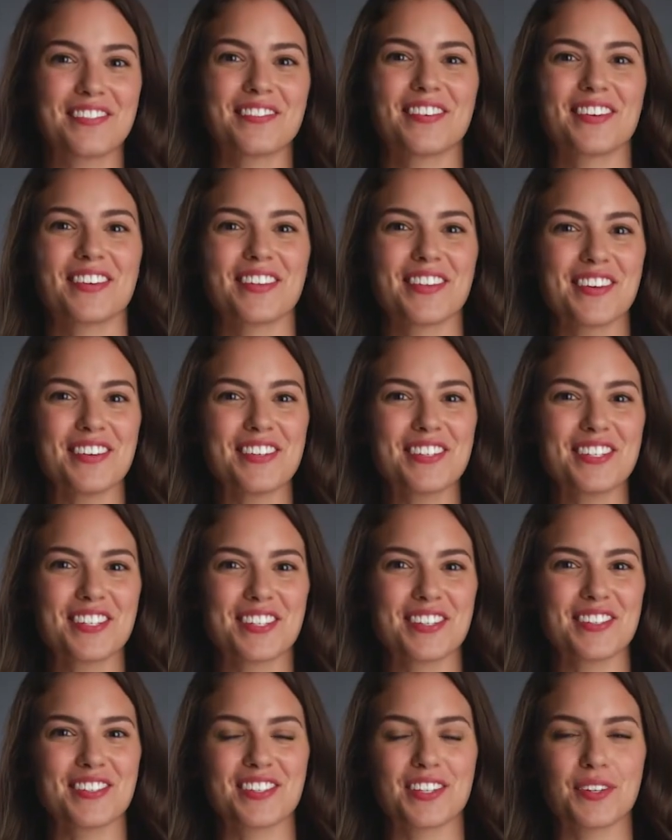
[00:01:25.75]
for those
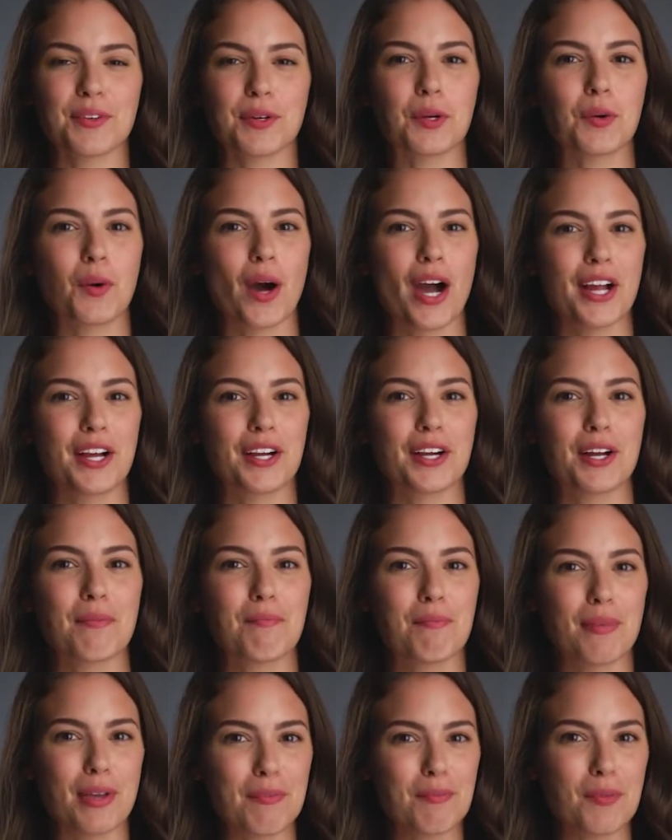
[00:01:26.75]
shoots that require a
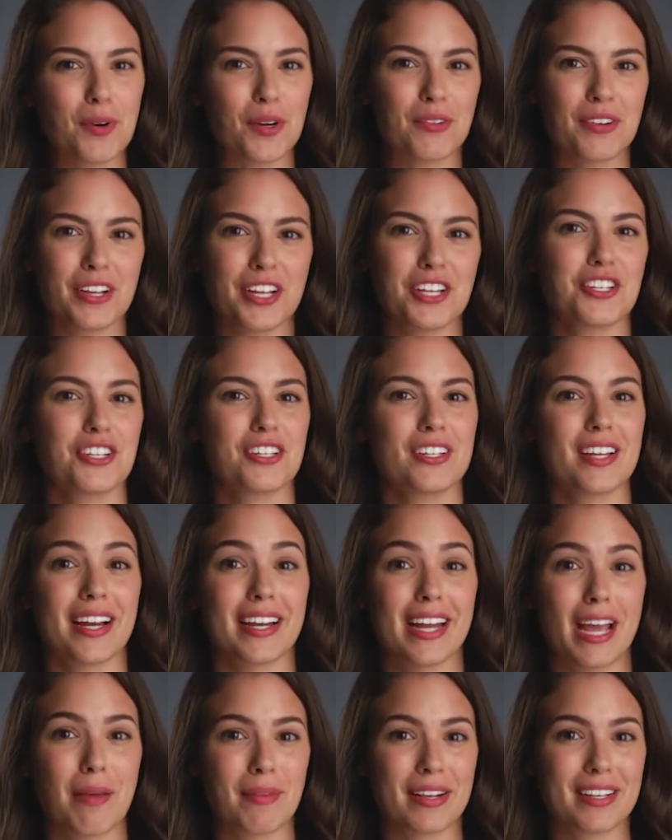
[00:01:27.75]
bit more reach and
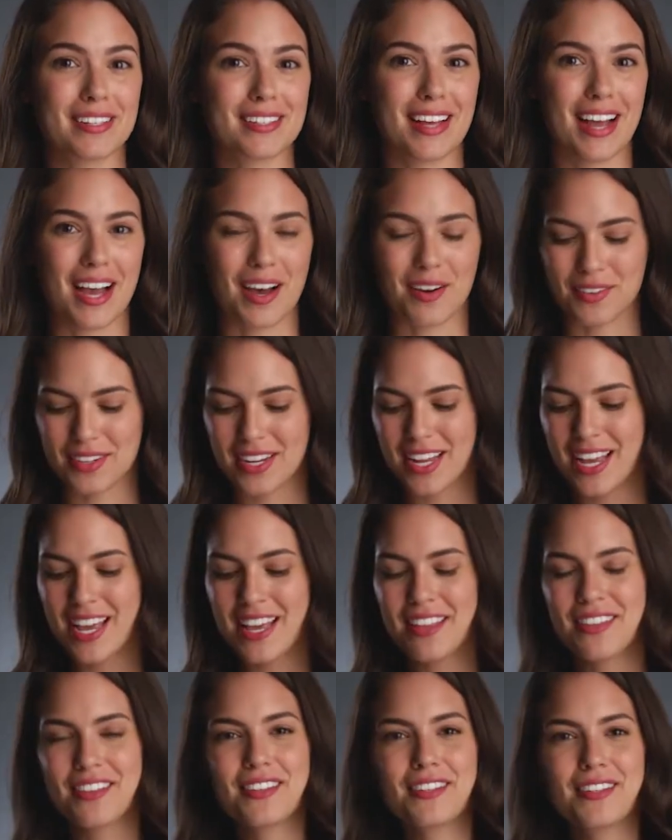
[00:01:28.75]
dynamic sound,
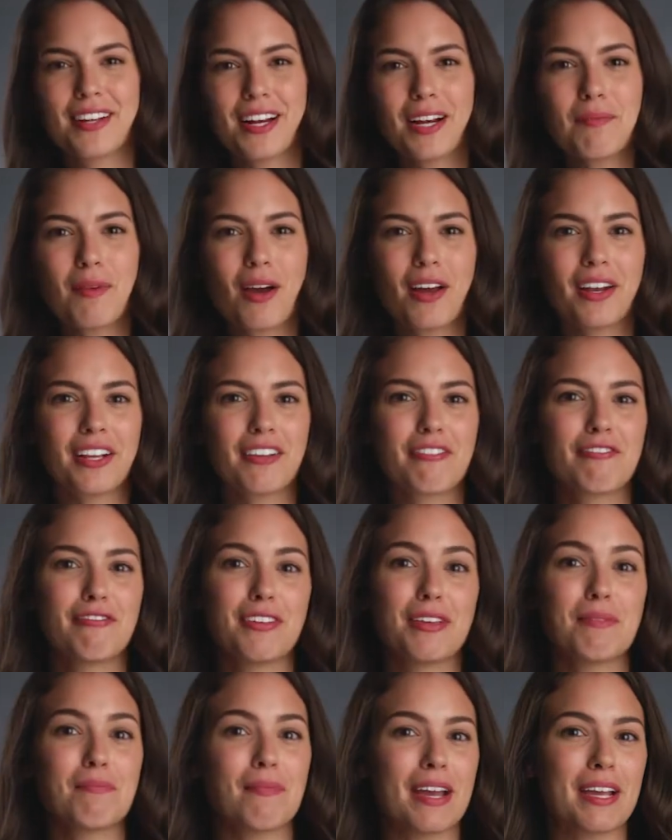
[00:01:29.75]
the
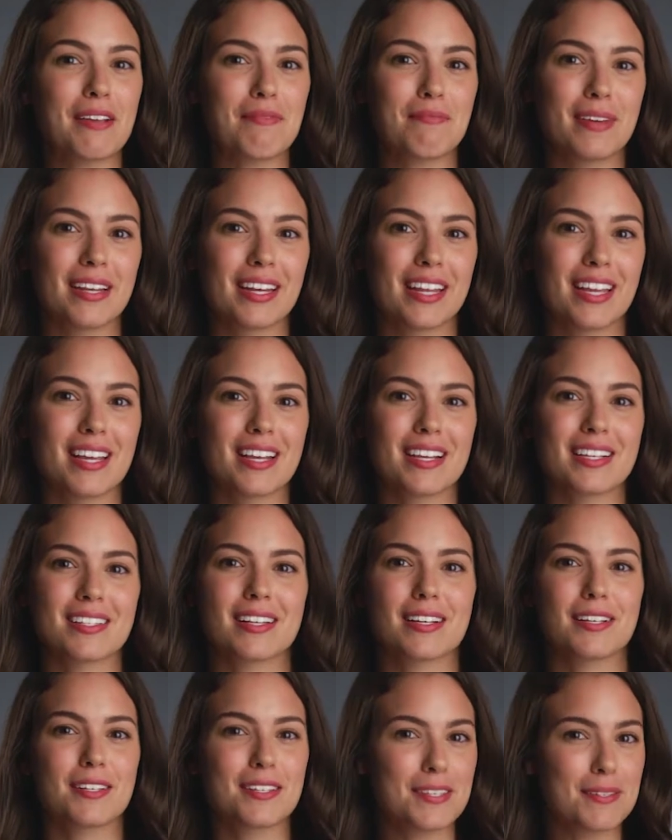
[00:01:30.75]
V-Mic Mini is a
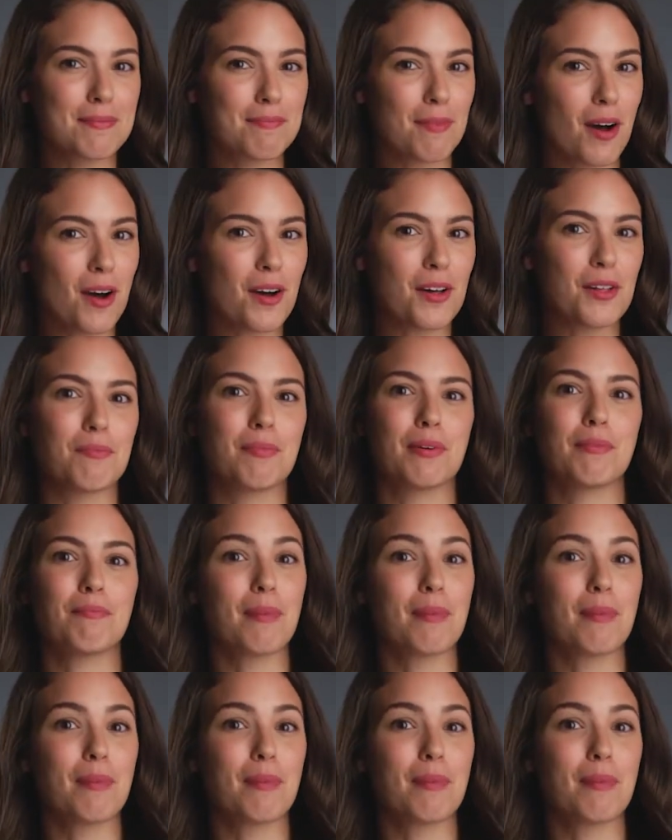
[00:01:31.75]
small but